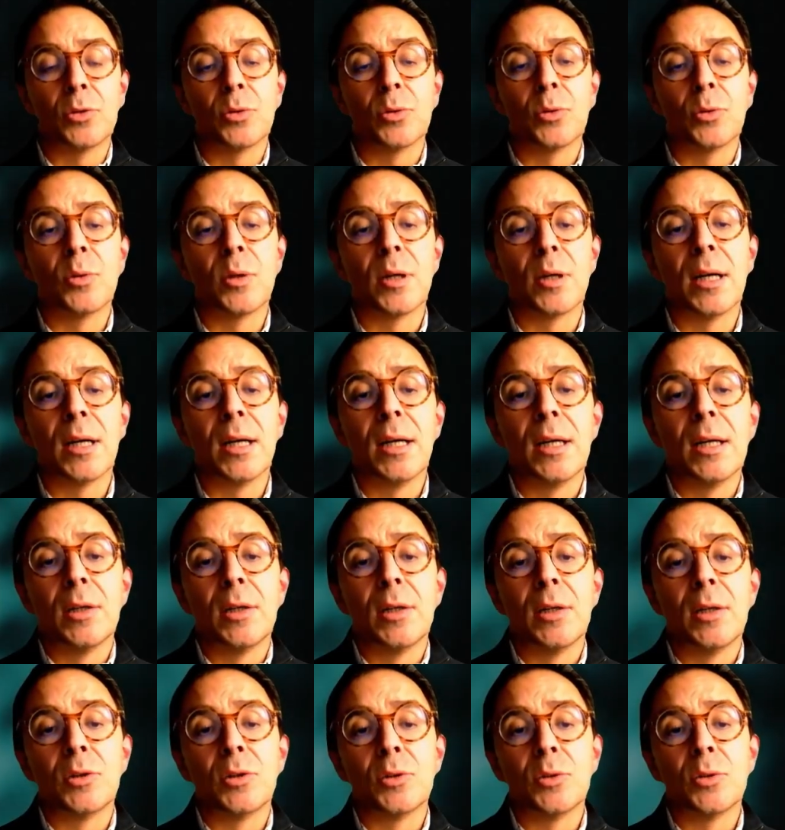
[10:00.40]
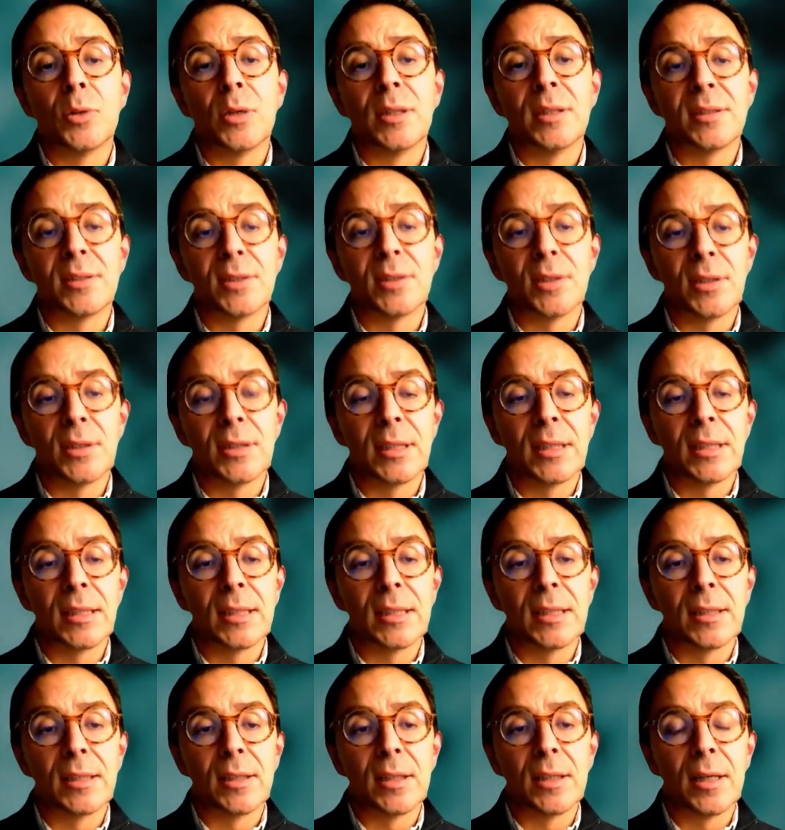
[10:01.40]
to
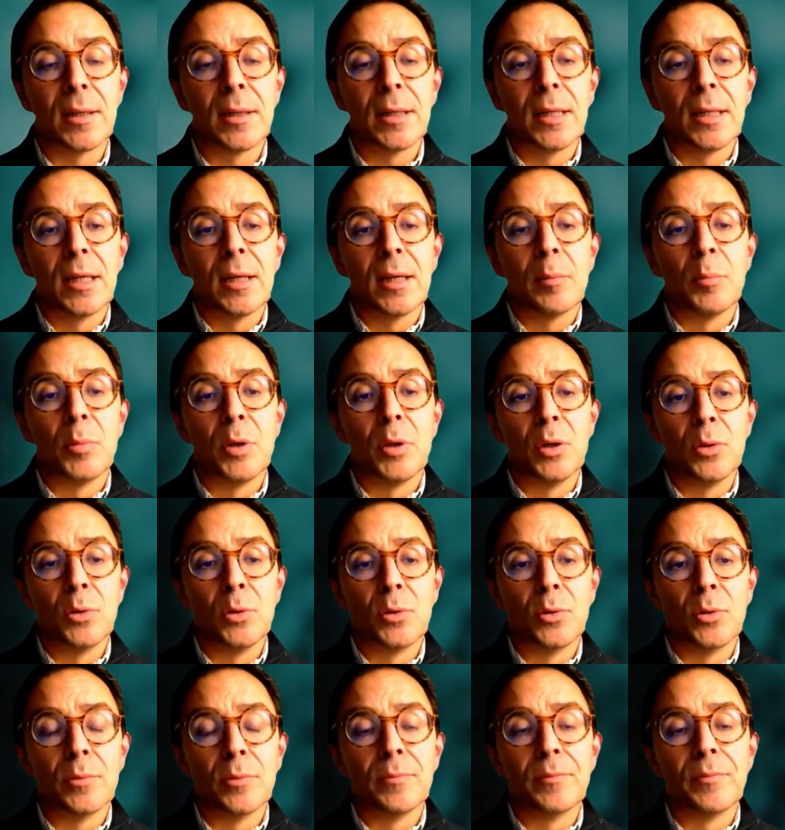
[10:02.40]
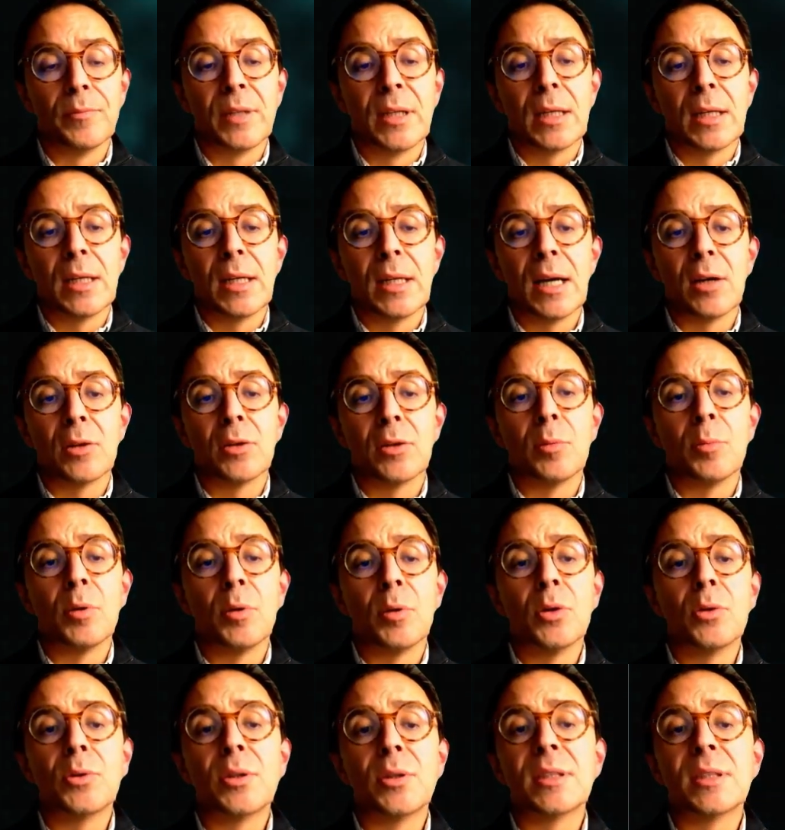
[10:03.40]
inserting the balloon. Now, the
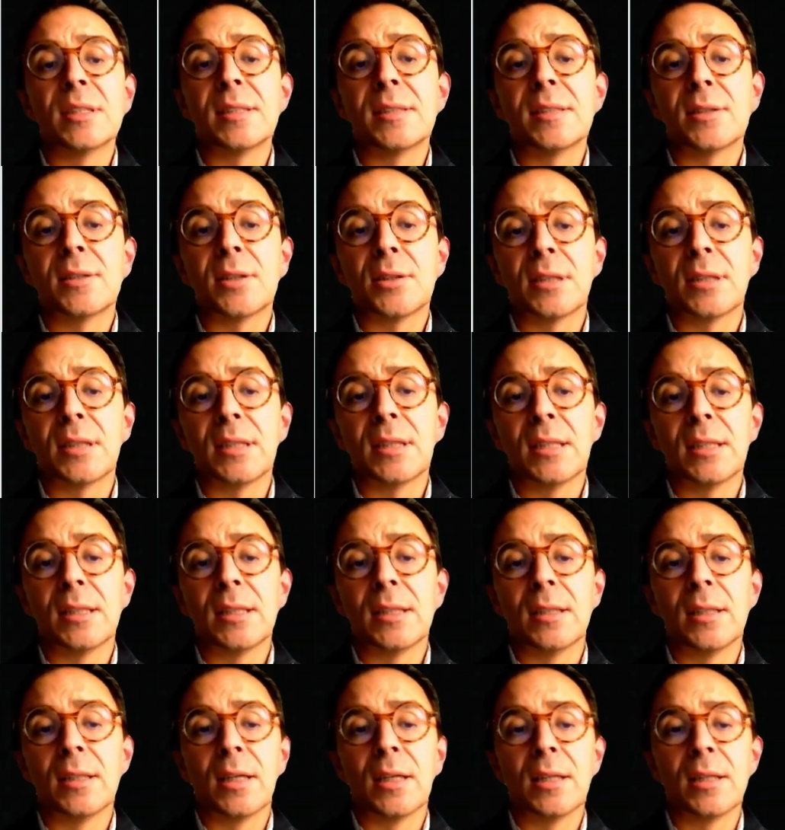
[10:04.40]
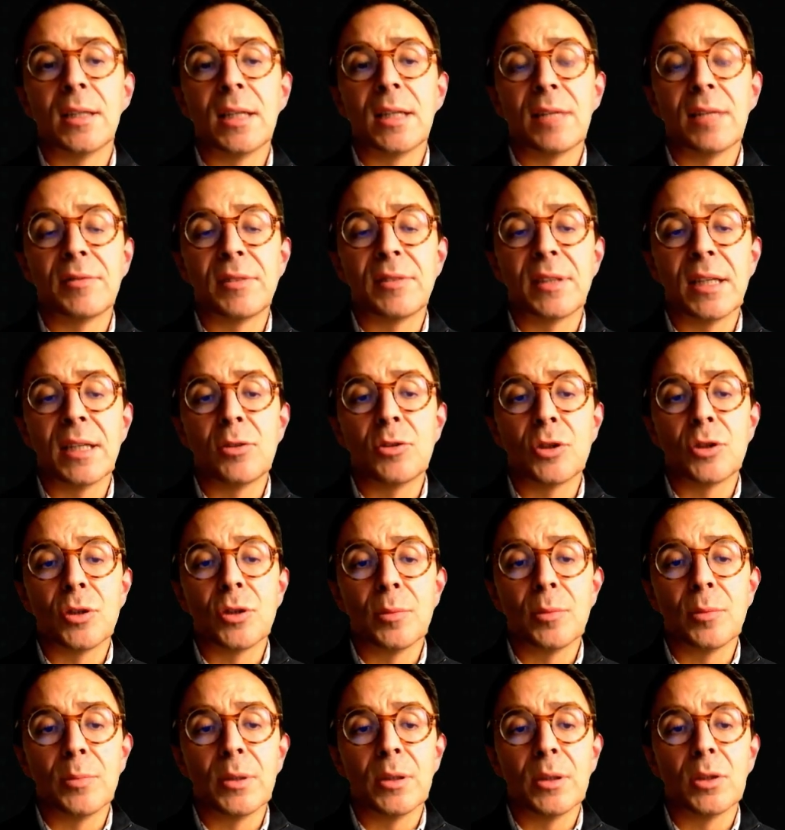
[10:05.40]
balloon is inserted in the left
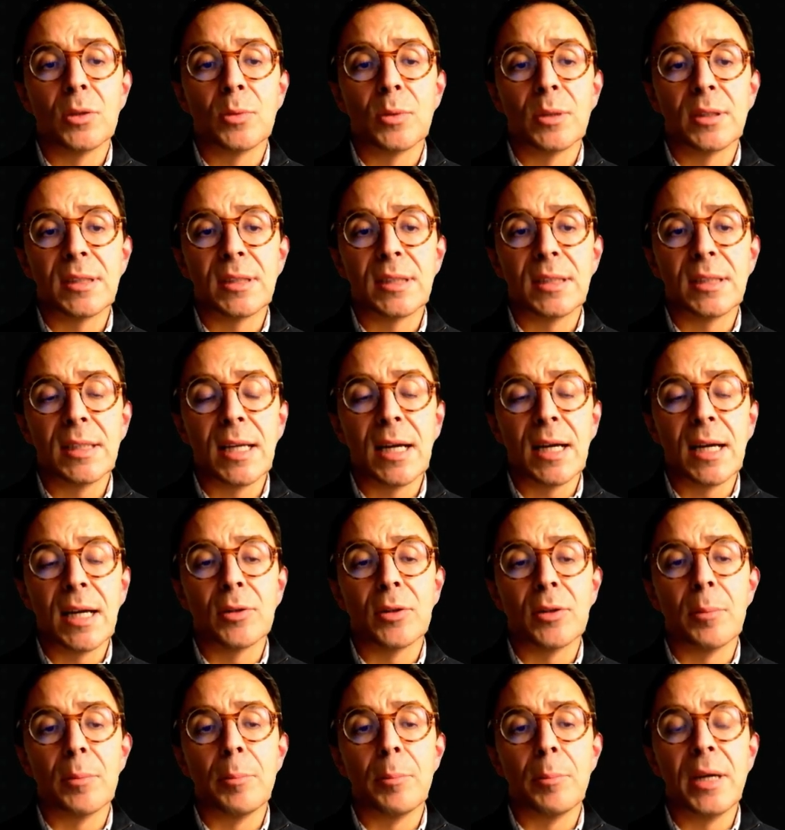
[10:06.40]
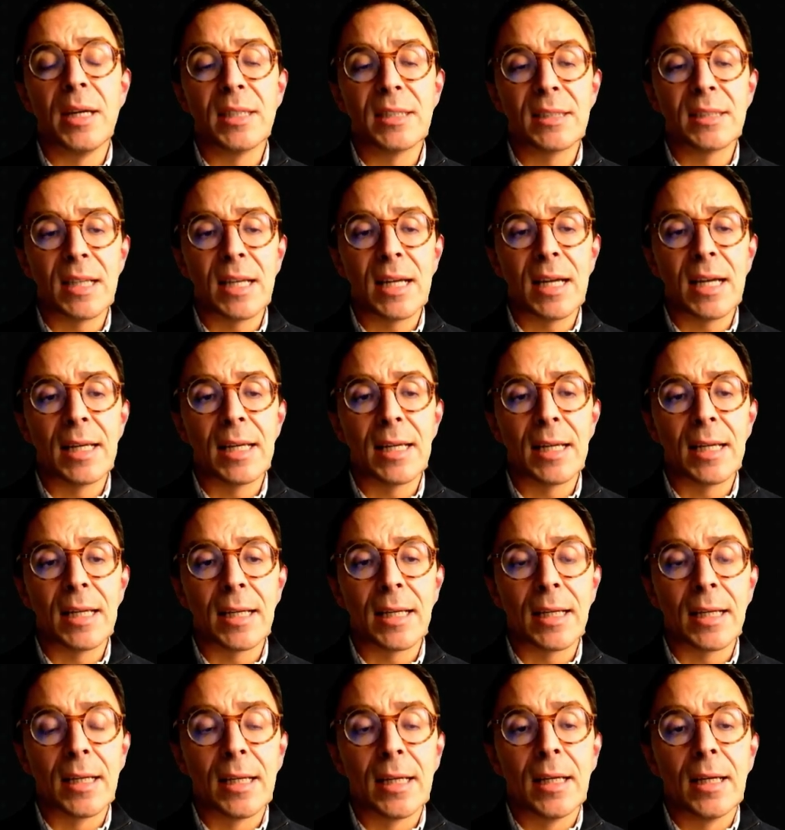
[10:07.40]
atrium. We see now the
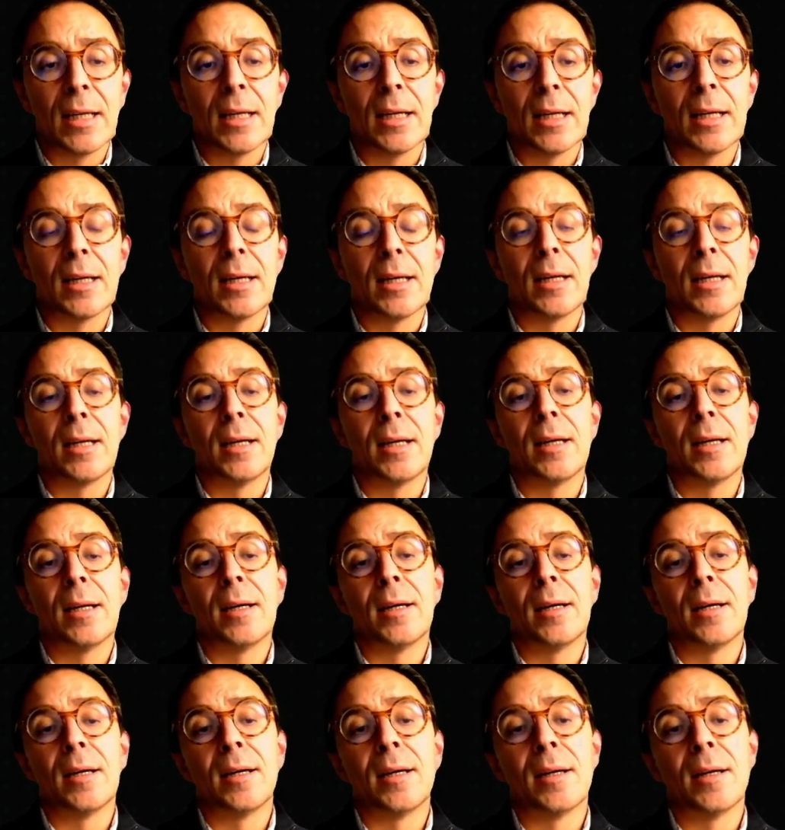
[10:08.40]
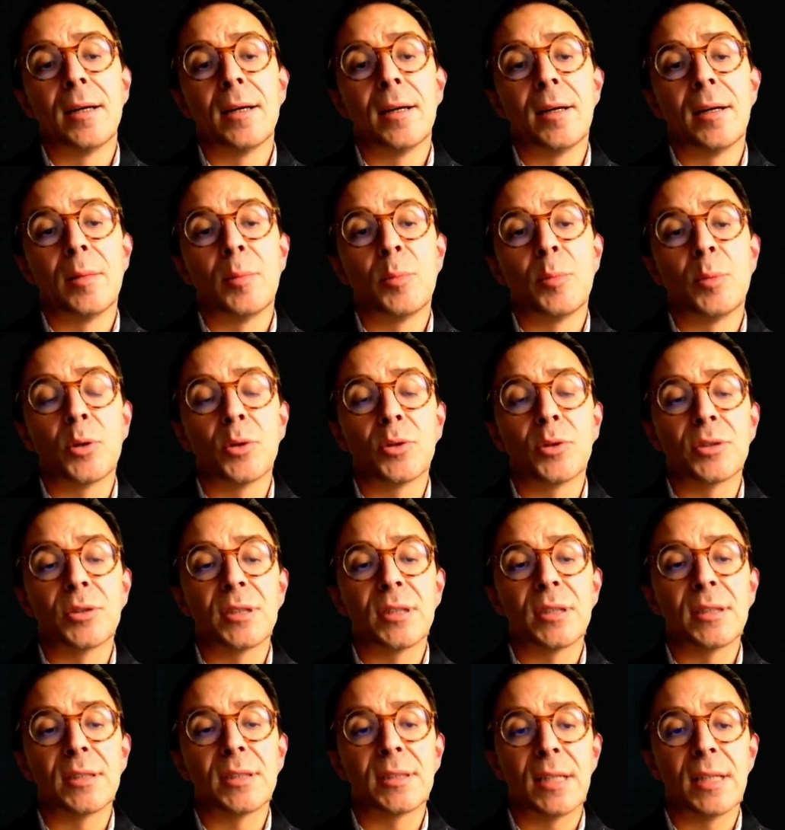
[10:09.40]
baselining
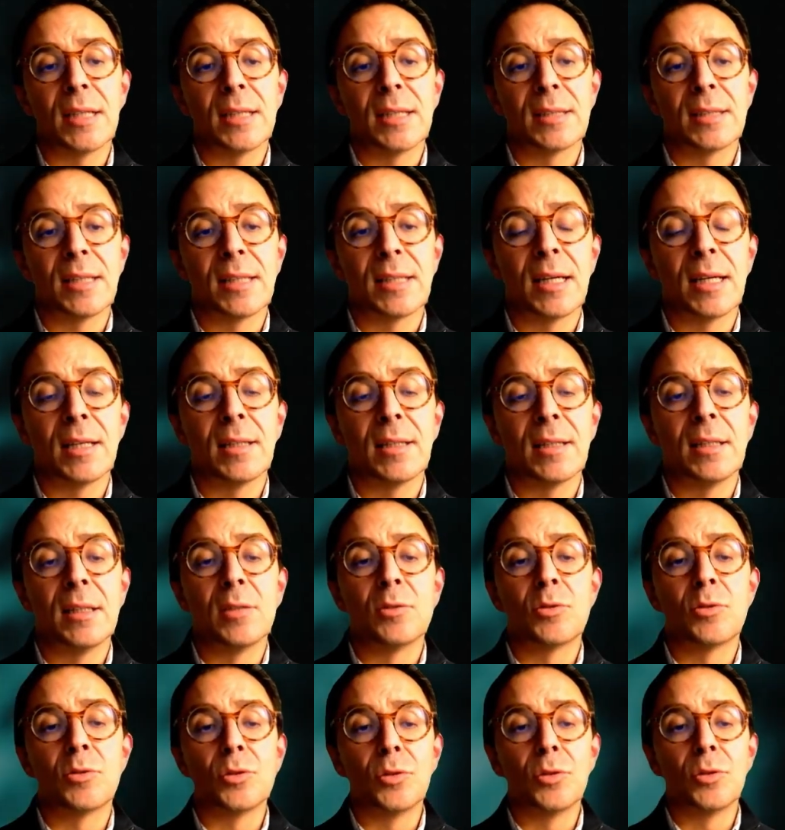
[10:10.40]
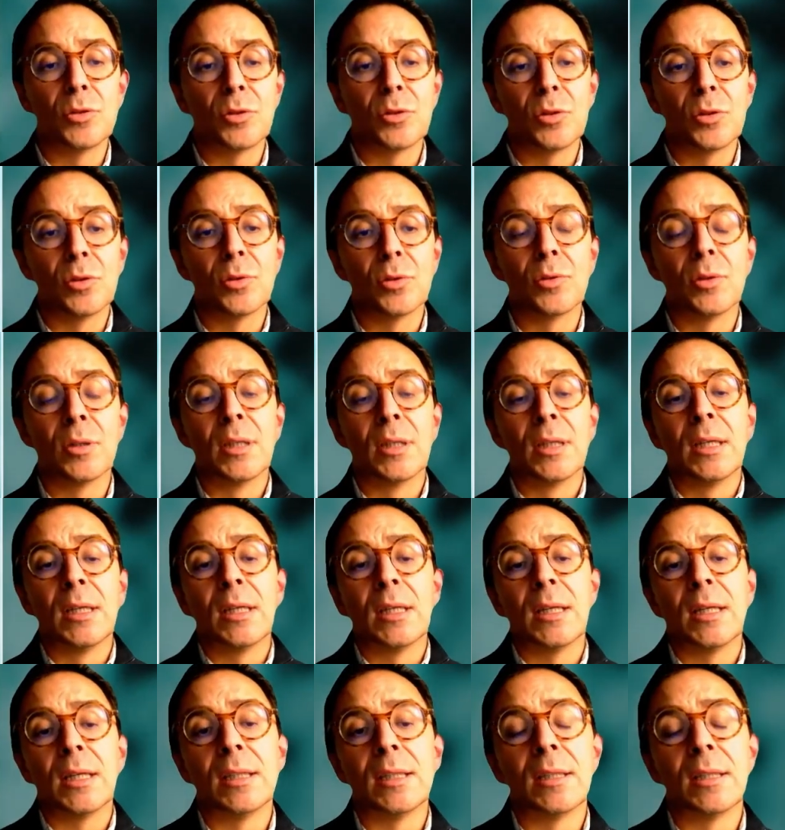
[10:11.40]
process, and I have introduced you
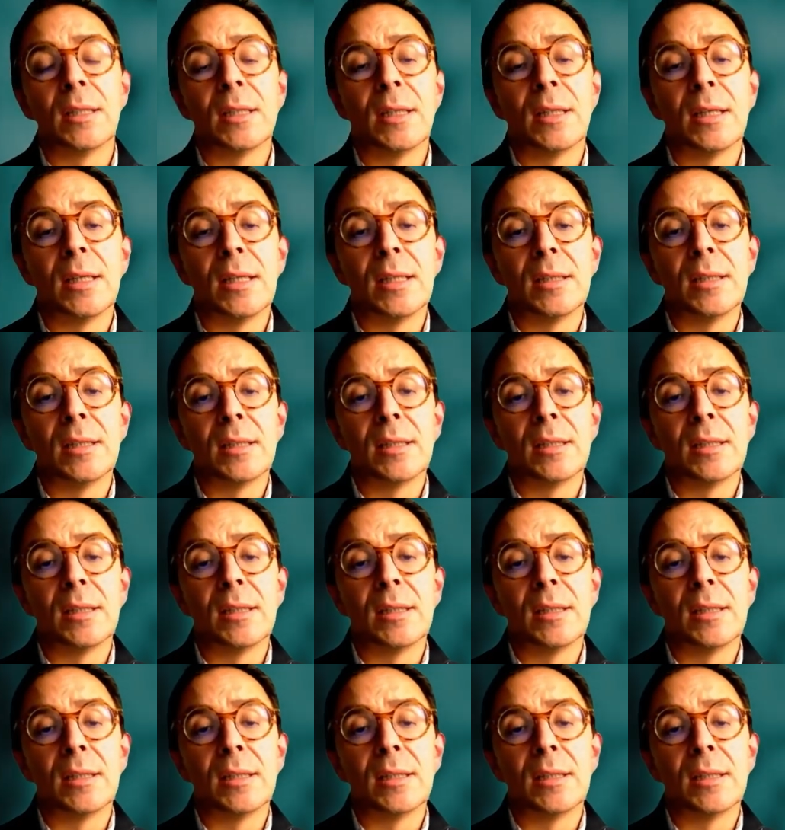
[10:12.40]
in the